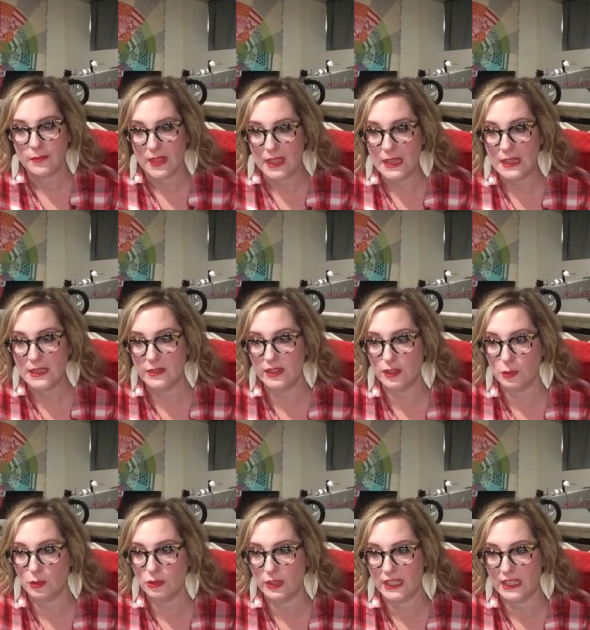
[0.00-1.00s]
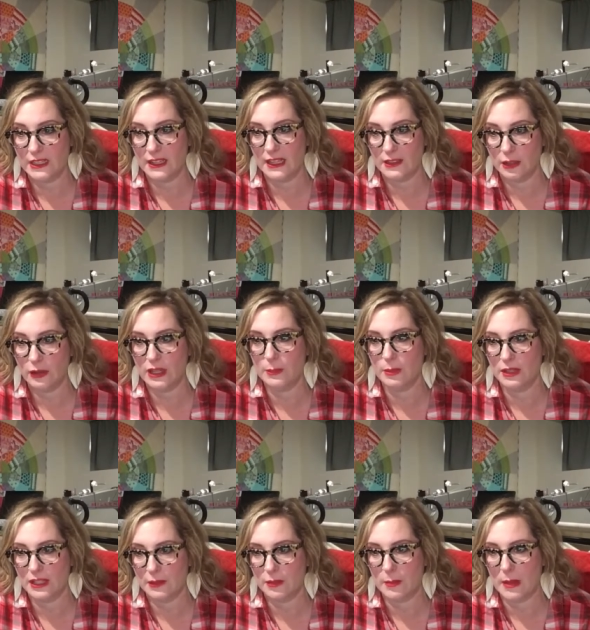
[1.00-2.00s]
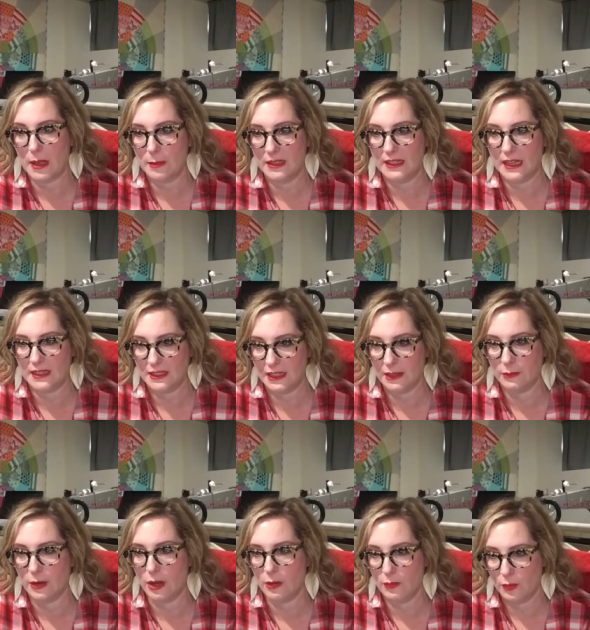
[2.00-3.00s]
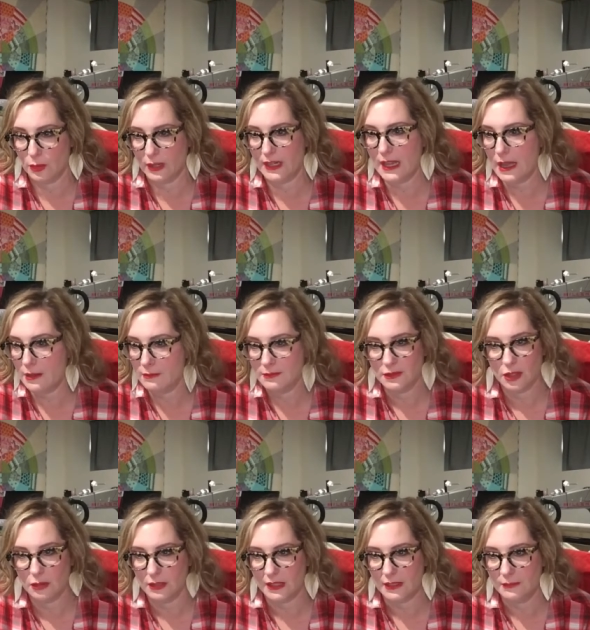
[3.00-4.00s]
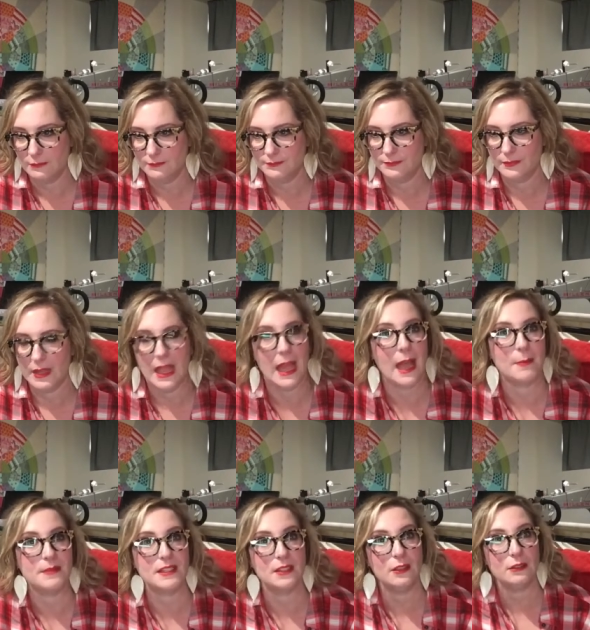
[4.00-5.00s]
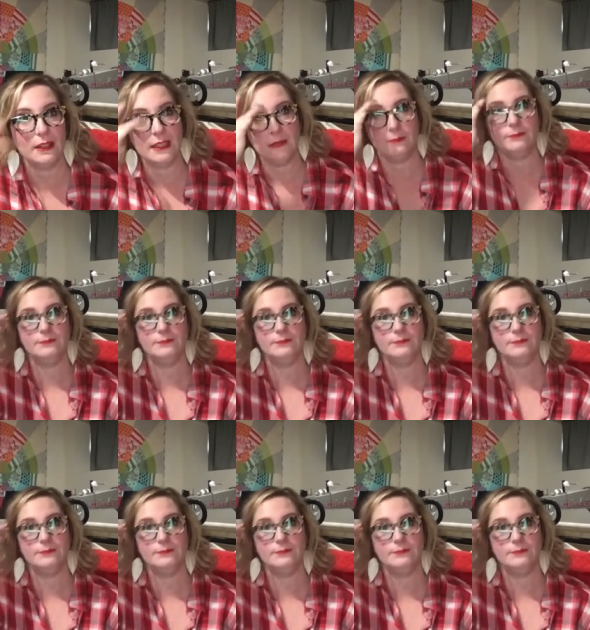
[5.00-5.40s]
individual training like loading, pulling up the bobbin, ending the row 40. Yeah, totally. Absolutely.